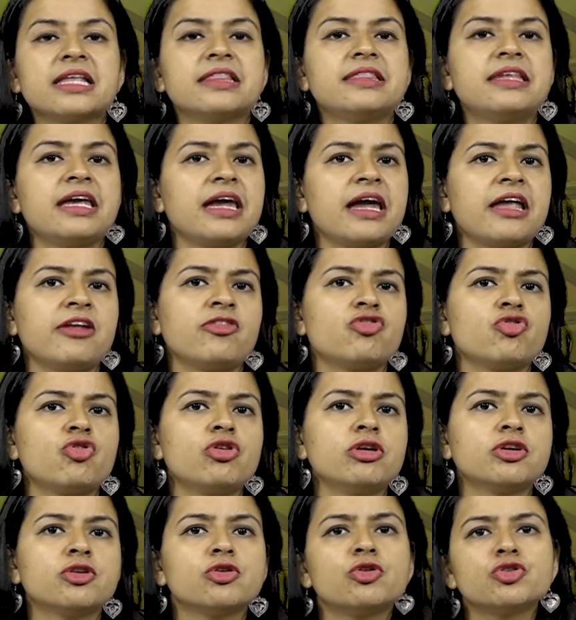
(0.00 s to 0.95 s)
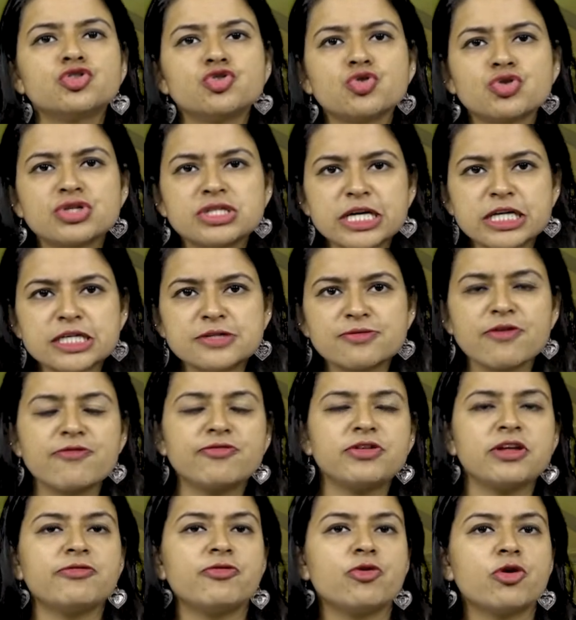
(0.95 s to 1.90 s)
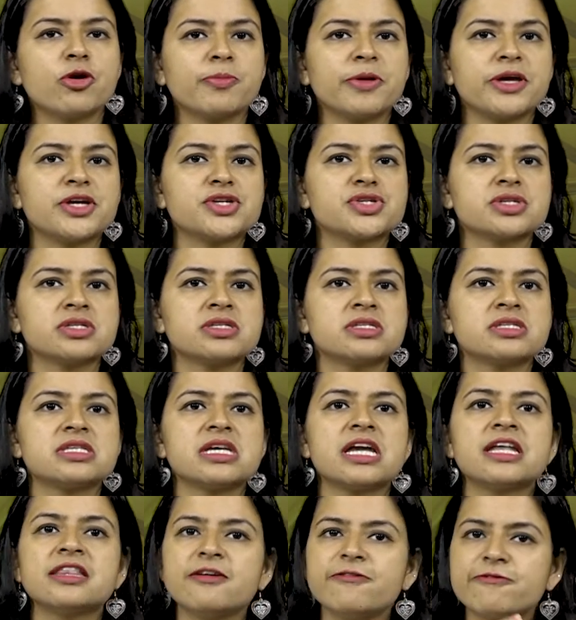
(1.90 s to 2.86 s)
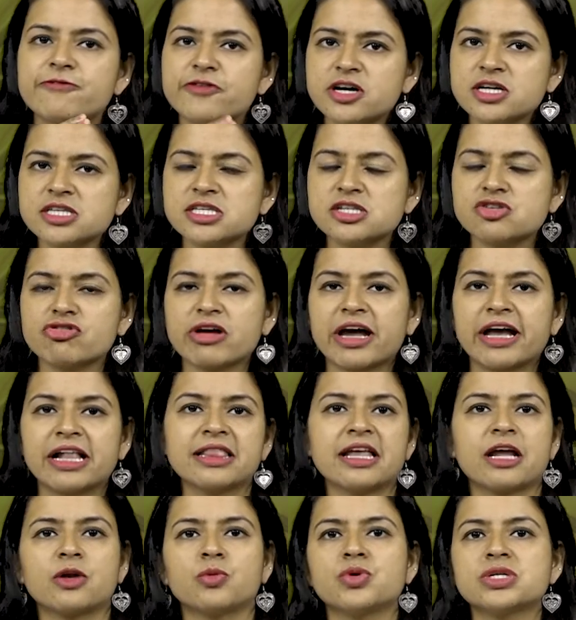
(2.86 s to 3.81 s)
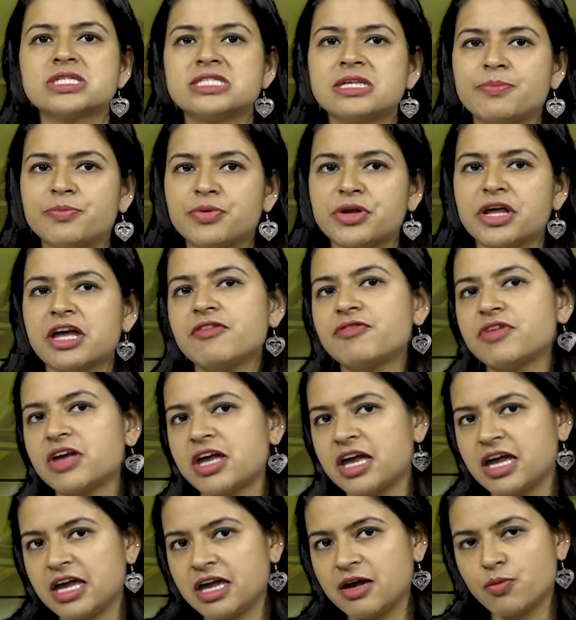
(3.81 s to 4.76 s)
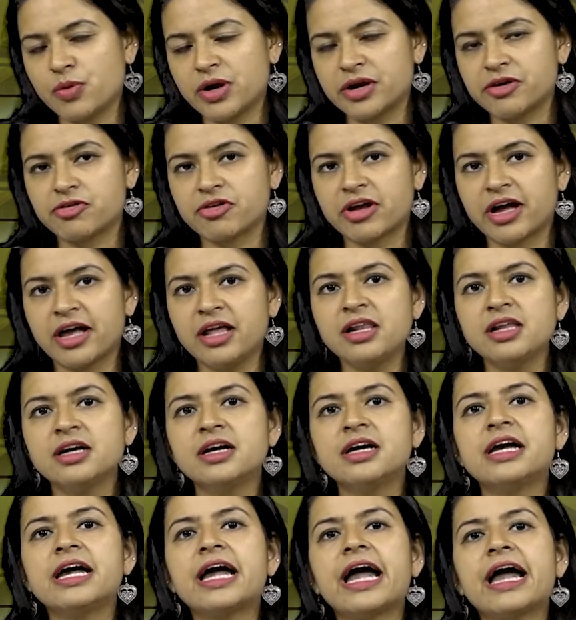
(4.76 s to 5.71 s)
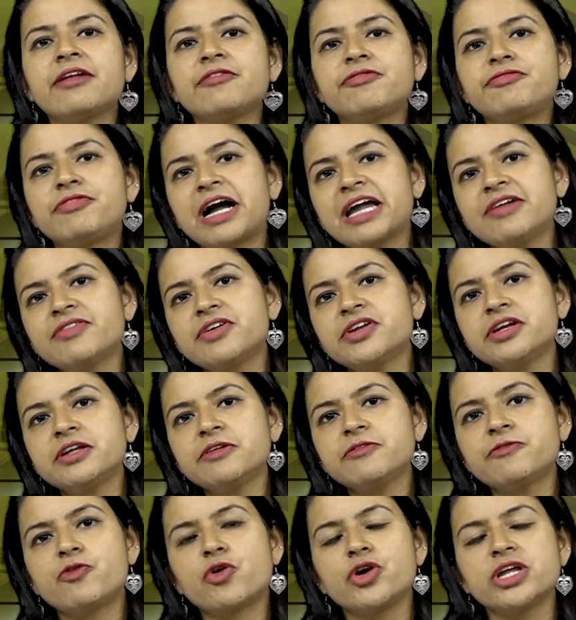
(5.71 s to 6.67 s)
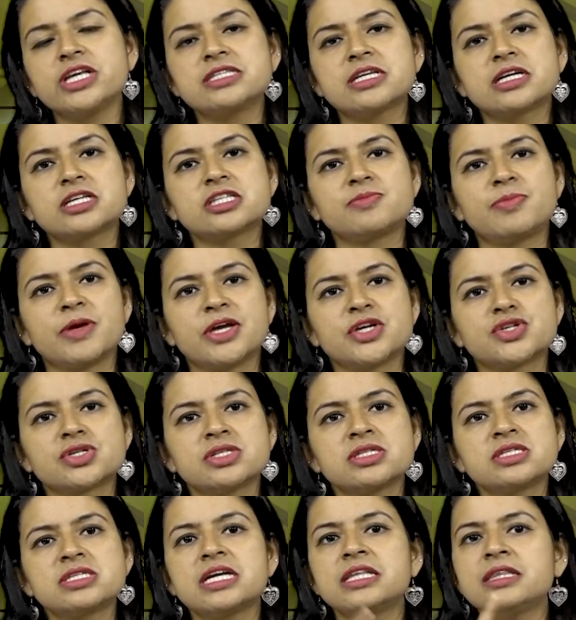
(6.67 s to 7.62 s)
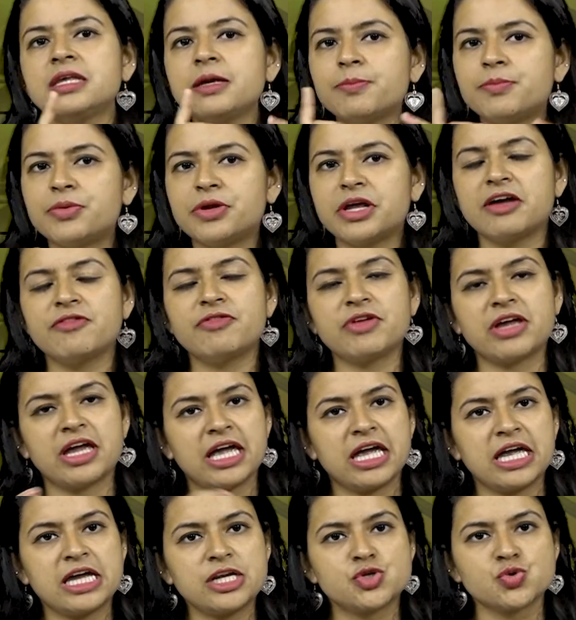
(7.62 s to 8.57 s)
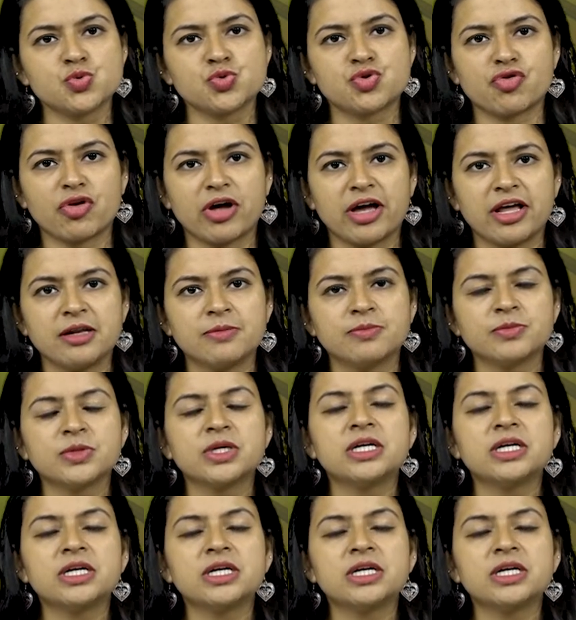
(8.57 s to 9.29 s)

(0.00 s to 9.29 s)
They enrolled close to 654 patients in the first trial, that was the BRAVE AA1 trial, and 546 patients in the BRAVE AA2 trial.